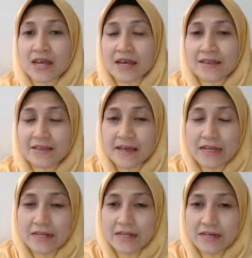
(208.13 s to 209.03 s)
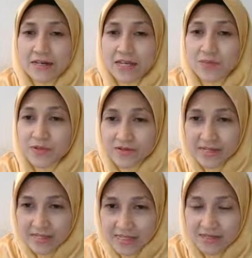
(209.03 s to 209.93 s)
And then
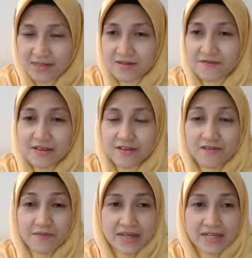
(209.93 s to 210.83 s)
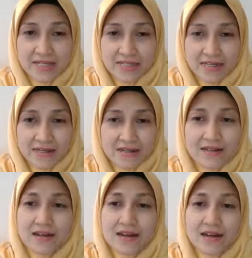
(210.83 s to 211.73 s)
Hippocrates, the father of medicine,